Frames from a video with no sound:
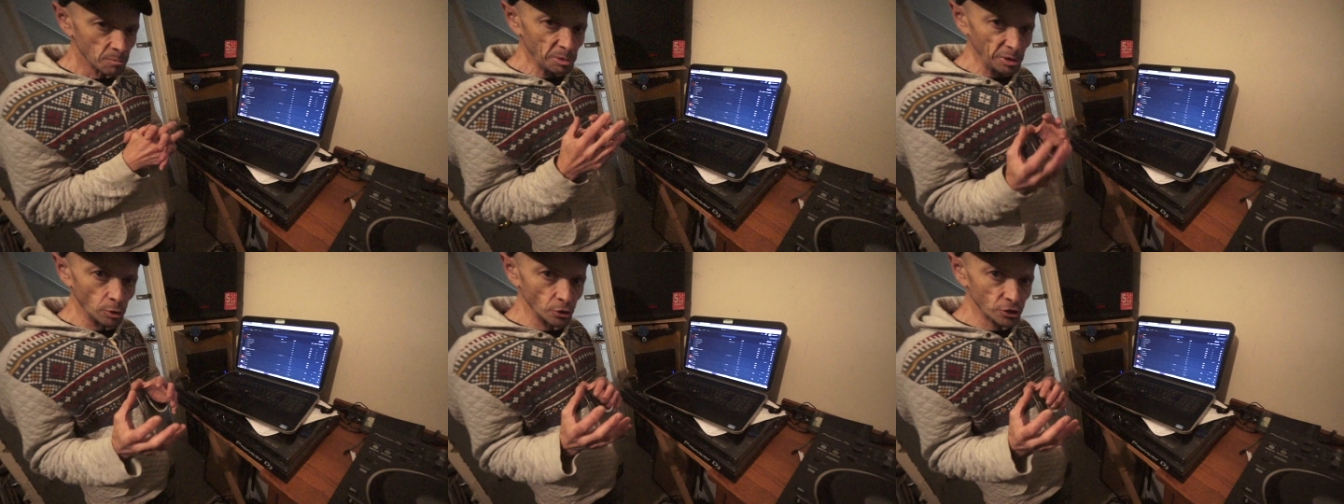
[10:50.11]

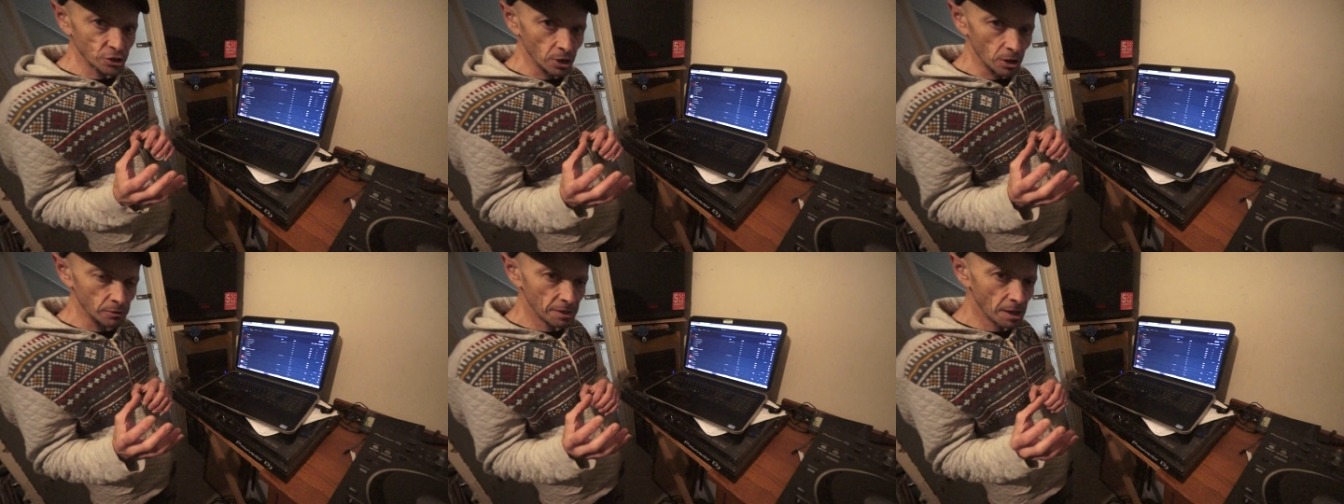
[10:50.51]
but
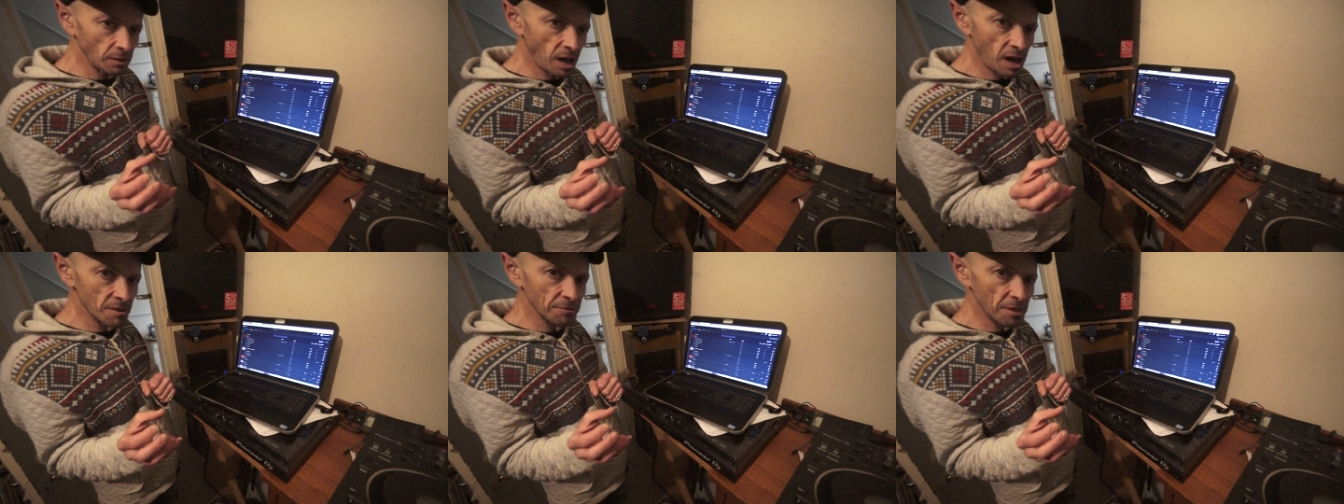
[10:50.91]
also, they'll
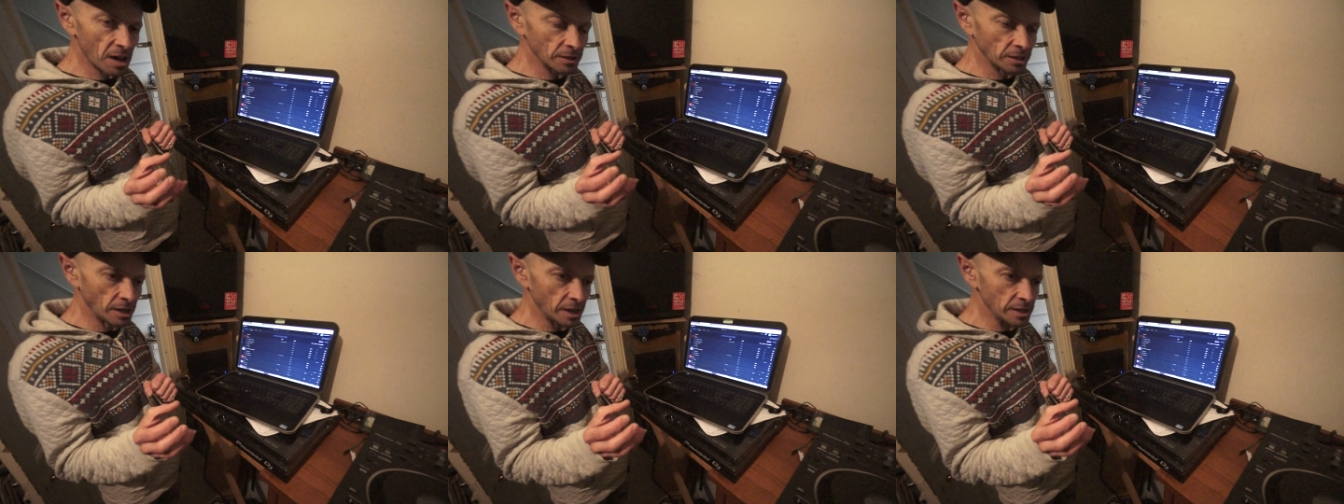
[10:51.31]
have
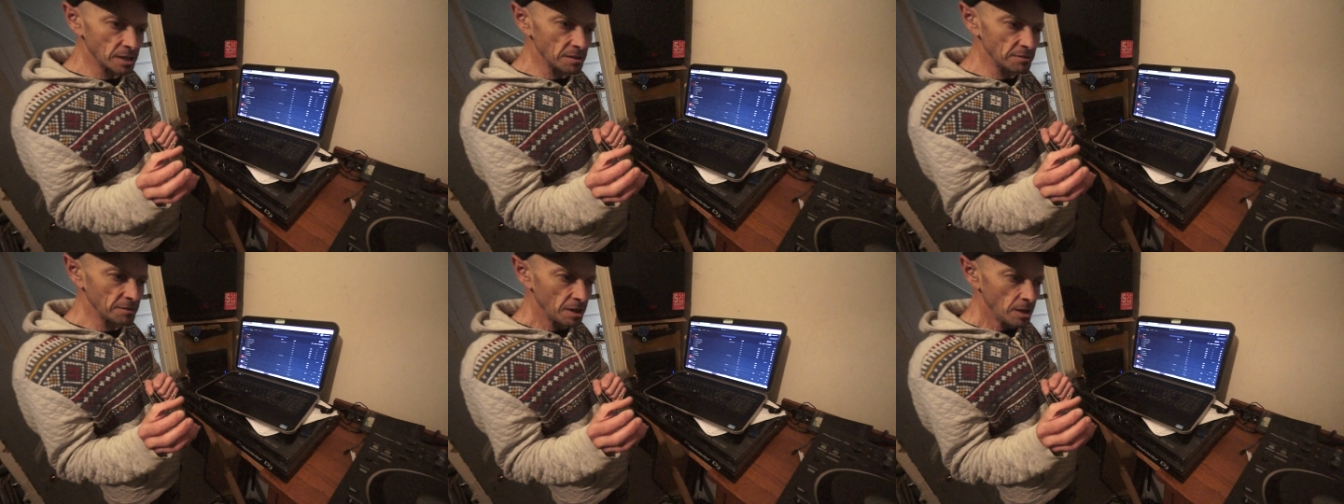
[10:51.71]
that kind
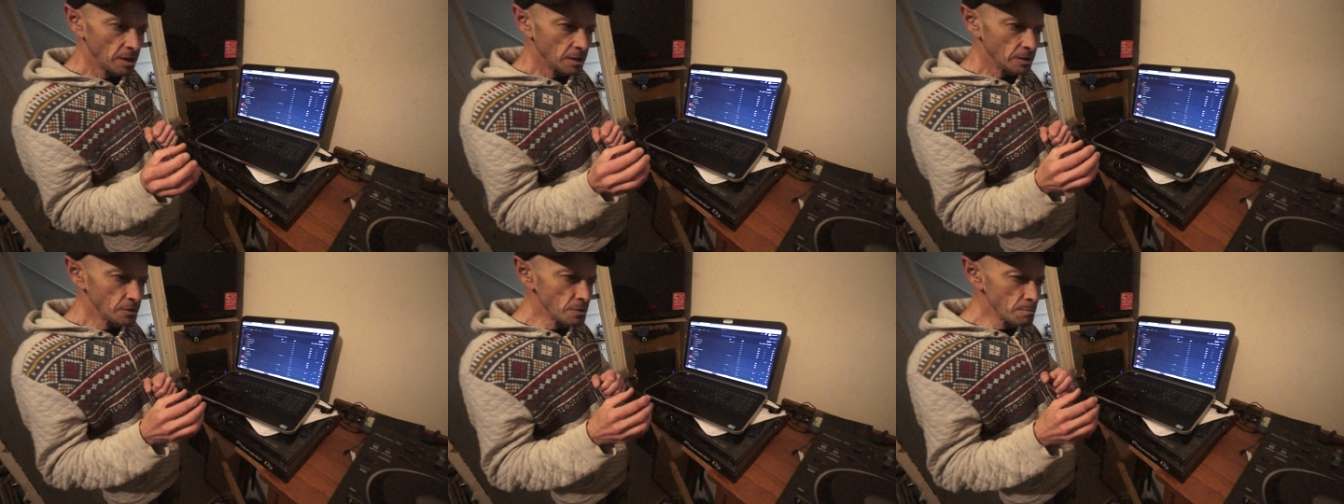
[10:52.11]
of
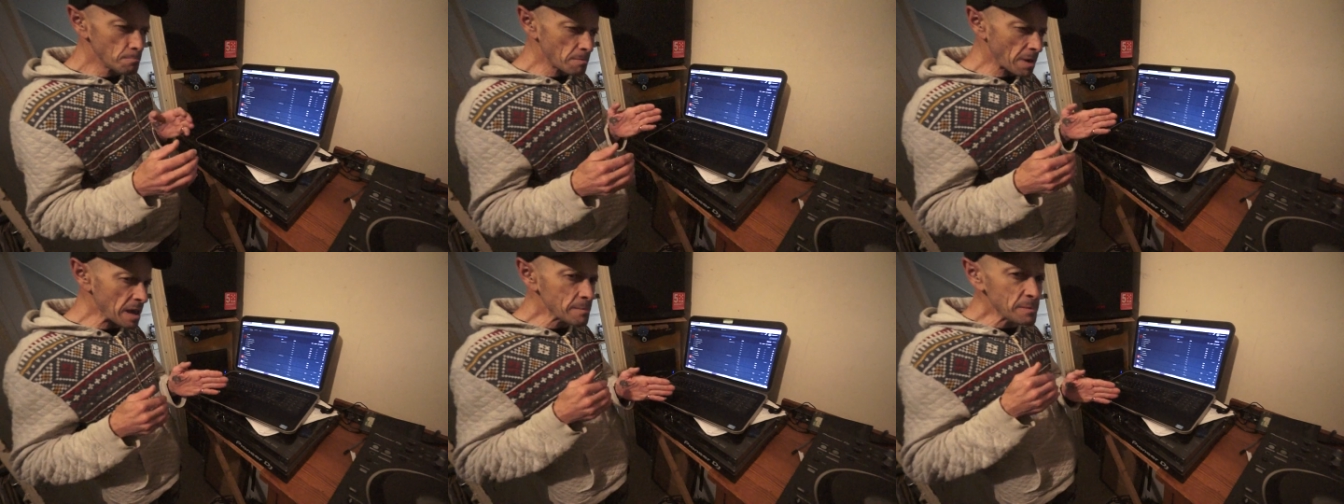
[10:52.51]

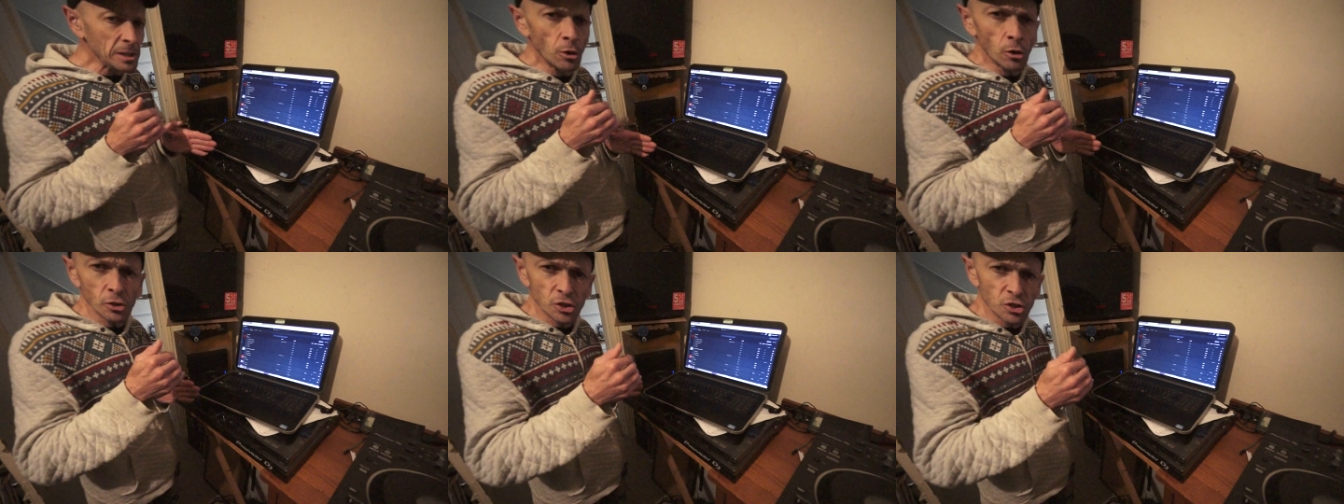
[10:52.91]
maybe
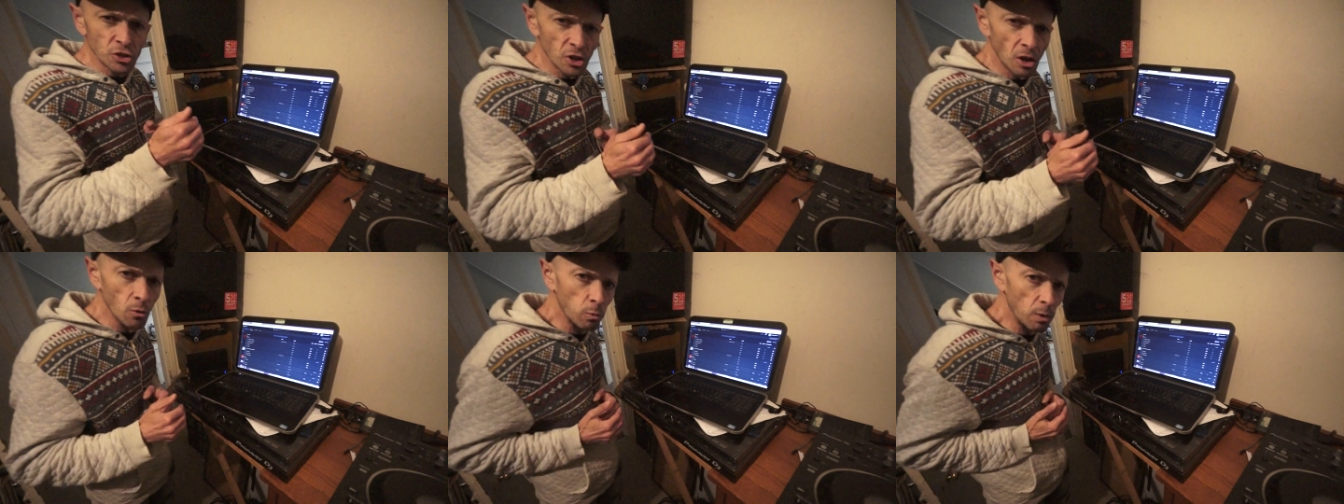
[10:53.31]
not
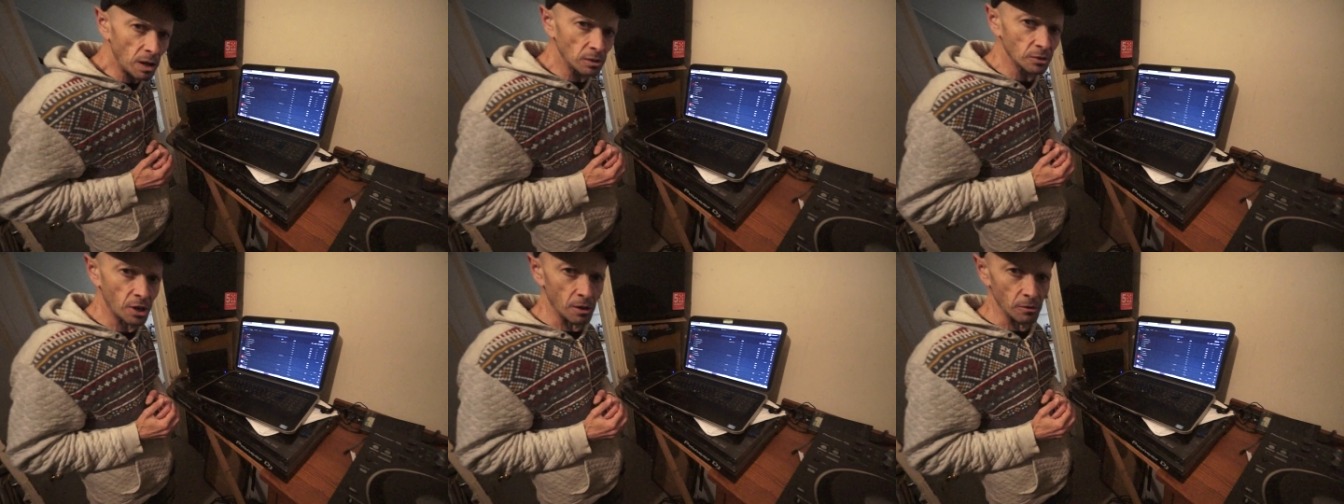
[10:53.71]
so
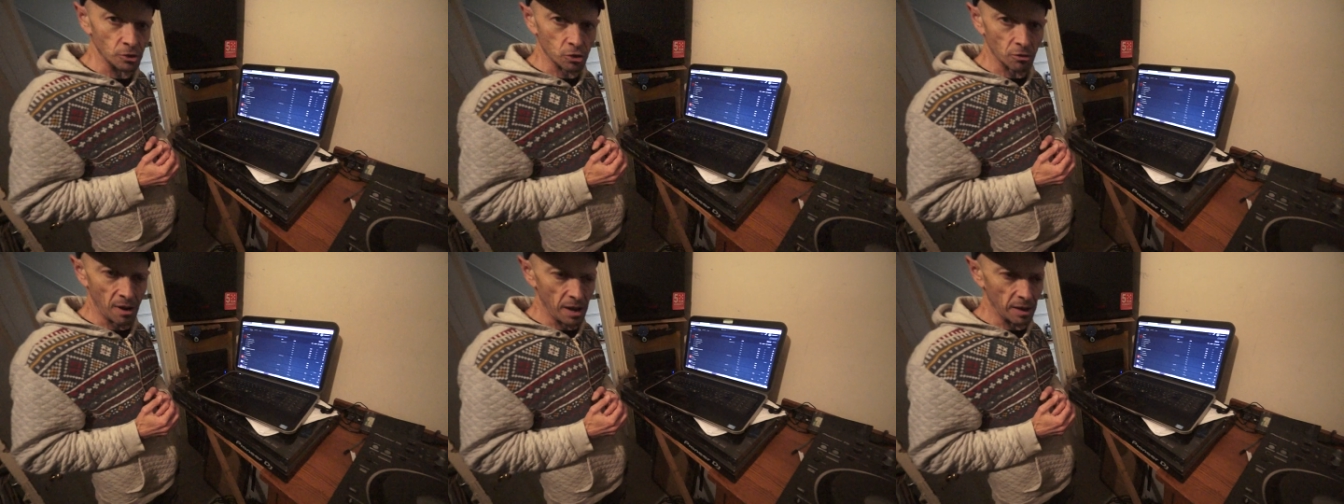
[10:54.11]
well known
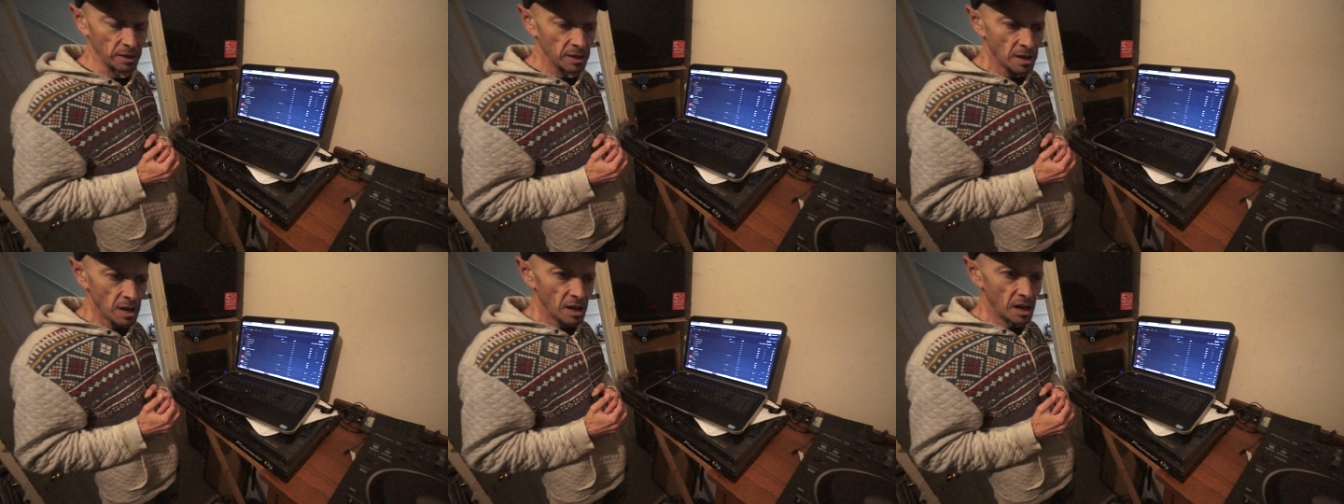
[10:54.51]
track,